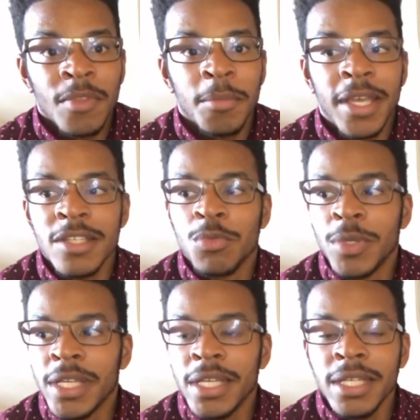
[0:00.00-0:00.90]
Because
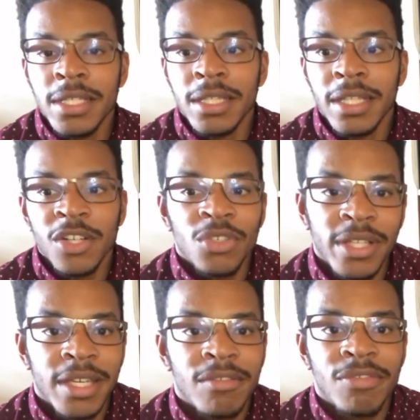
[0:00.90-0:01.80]
we literally
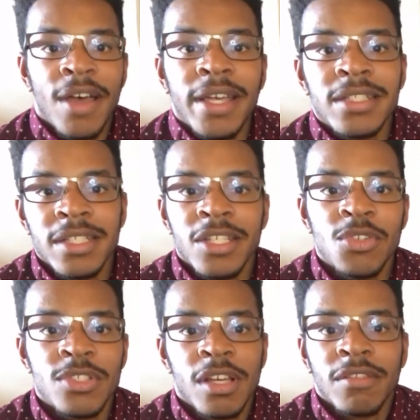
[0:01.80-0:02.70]
can find
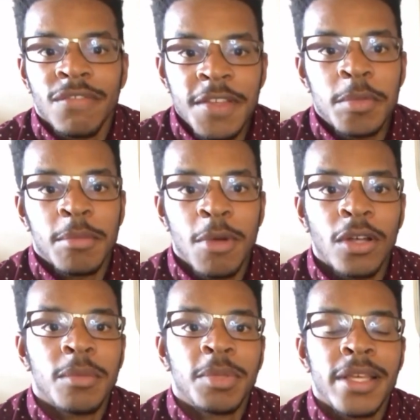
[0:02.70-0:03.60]
deals on Facebook
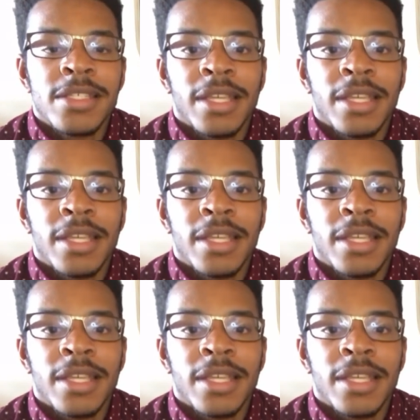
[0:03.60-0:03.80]
Marketplace.